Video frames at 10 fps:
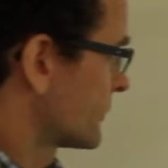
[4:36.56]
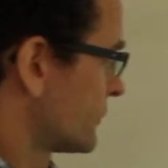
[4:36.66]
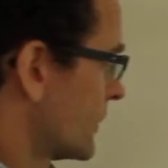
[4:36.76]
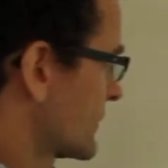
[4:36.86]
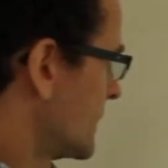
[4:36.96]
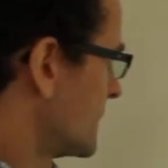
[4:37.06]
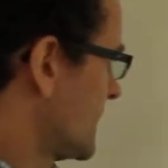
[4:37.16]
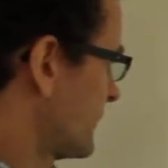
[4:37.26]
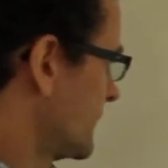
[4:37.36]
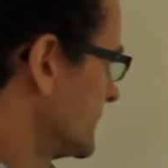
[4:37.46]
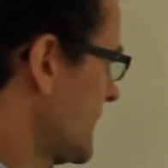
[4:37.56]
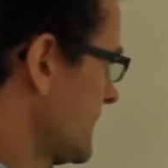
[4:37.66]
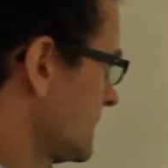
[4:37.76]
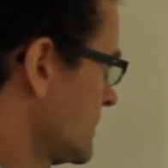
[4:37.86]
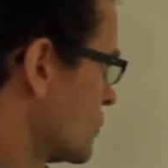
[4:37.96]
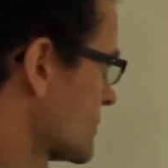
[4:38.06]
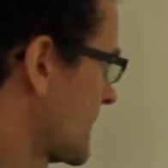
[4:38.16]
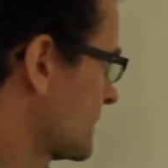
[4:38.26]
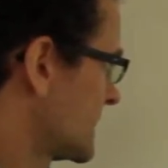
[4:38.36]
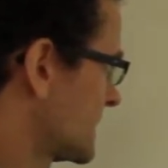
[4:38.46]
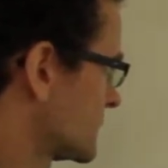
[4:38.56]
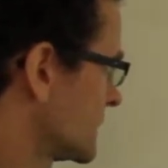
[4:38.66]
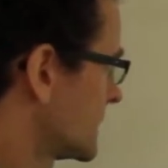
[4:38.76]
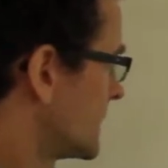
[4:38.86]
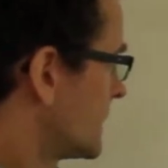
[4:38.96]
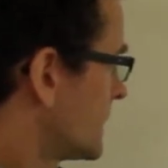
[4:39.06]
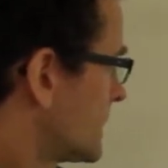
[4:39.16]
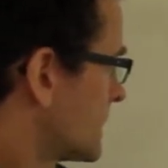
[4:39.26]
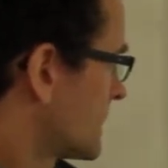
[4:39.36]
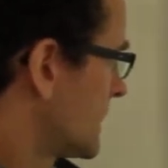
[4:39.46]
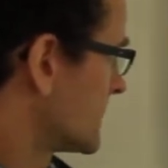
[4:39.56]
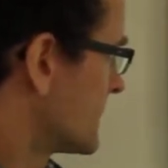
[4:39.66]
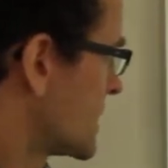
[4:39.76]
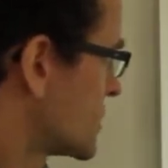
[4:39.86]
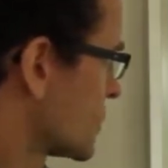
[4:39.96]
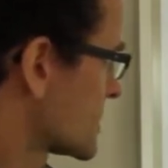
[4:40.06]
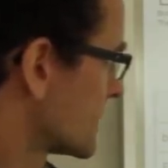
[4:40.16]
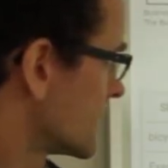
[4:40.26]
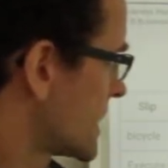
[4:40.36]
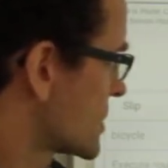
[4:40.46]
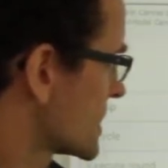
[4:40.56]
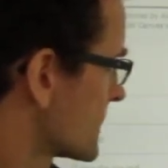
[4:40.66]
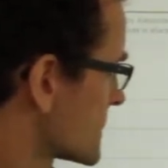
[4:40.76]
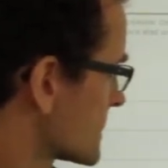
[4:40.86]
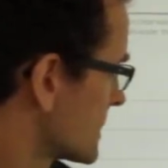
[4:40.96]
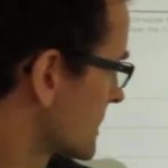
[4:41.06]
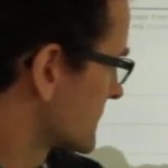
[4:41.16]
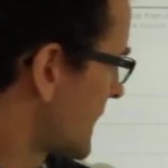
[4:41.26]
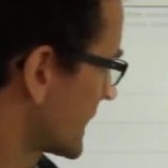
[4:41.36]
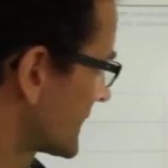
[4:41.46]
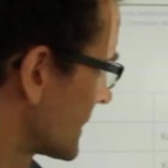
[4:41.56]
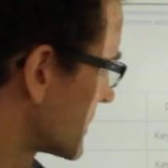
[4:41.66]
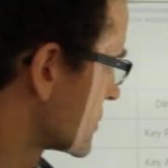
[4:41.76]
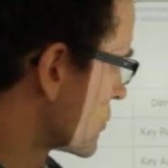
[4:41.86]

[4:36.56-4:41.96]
and fourth column are filled in. The newspaper network, in the dimension customer relationships, target element is